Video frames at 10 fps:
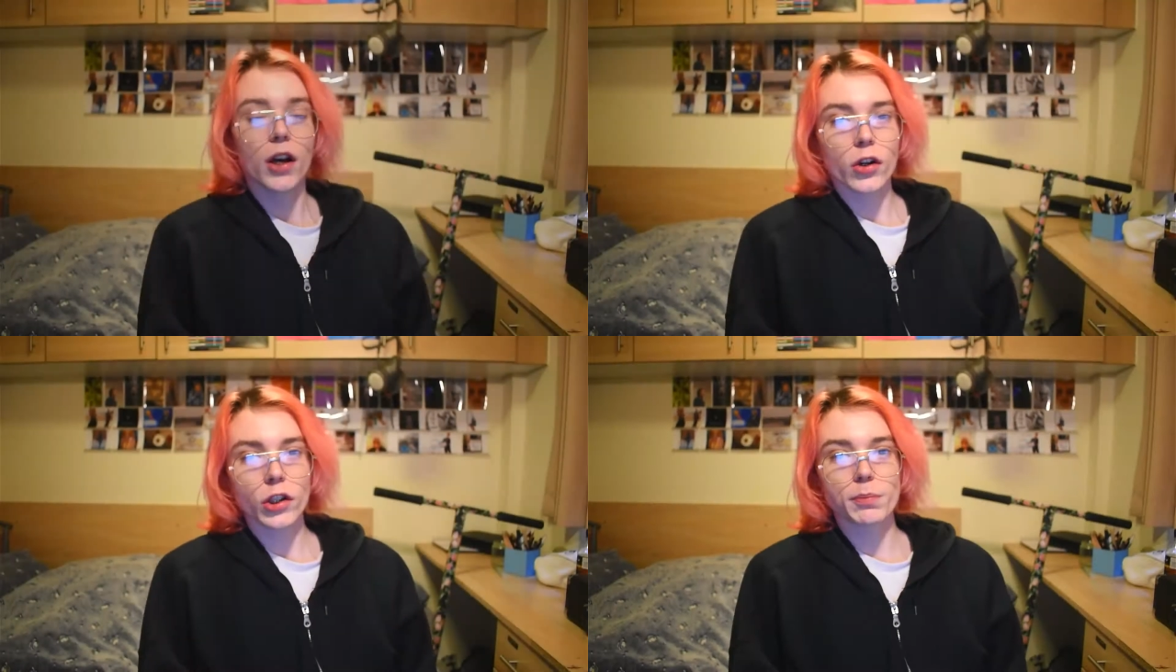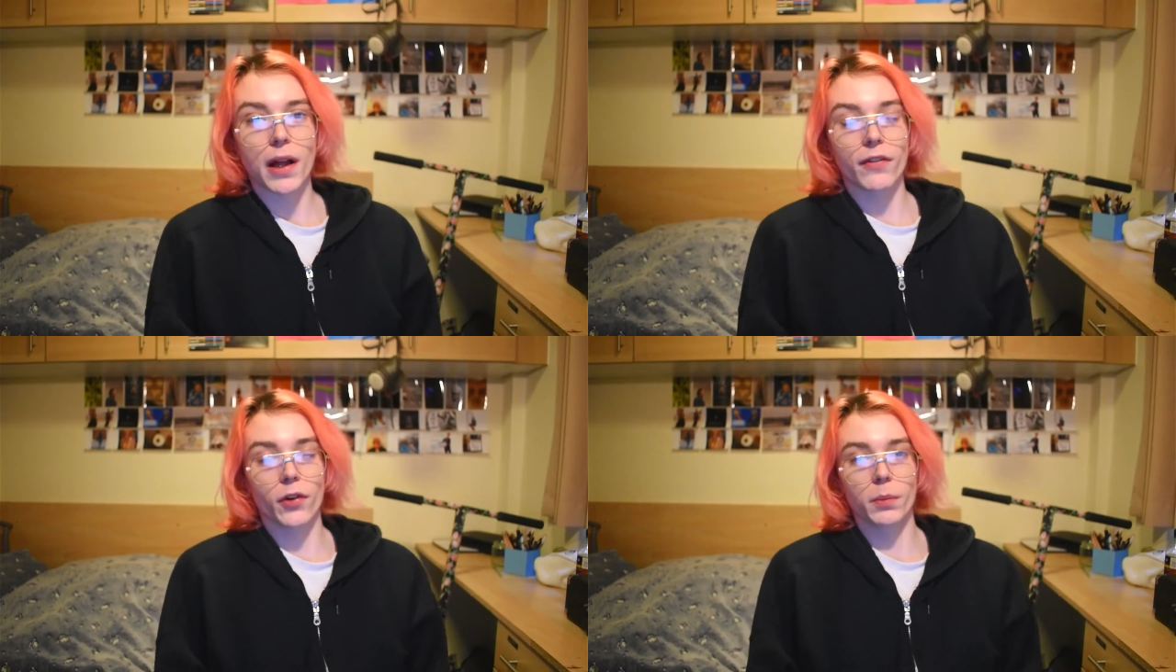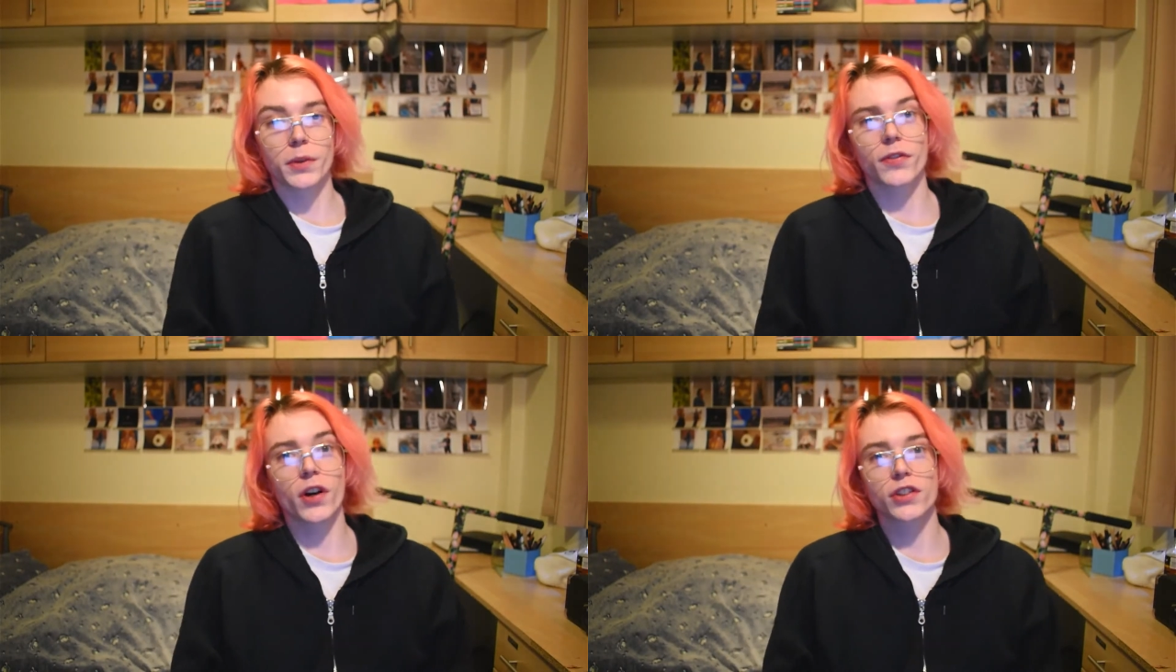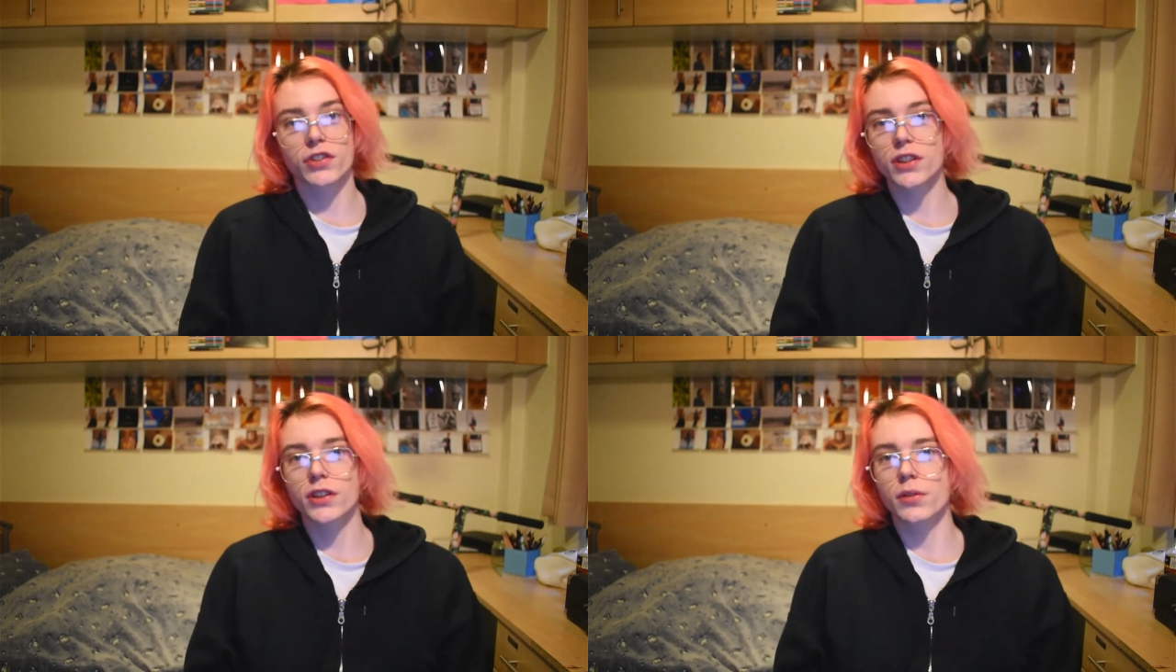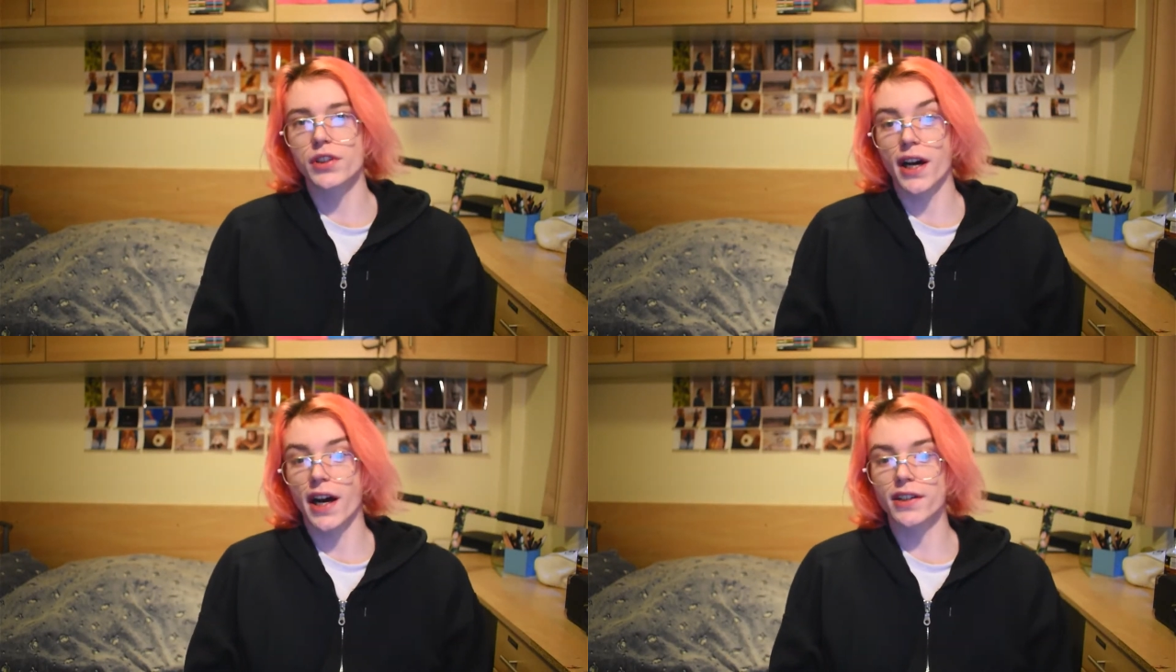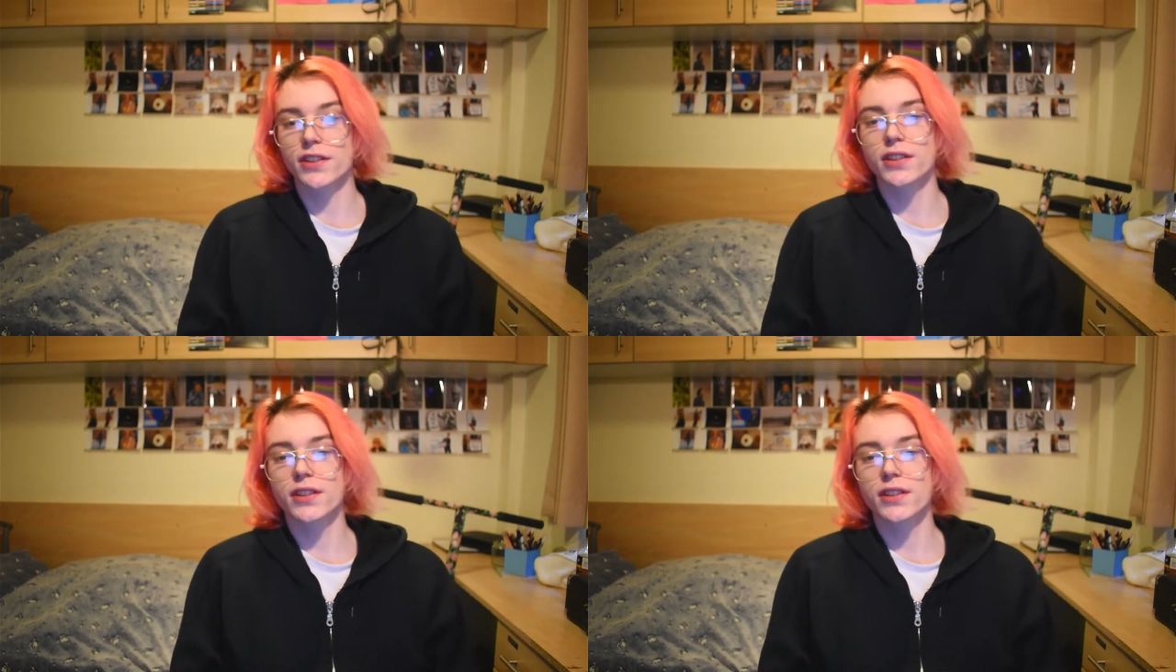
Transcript: Cross-platform defines street culture as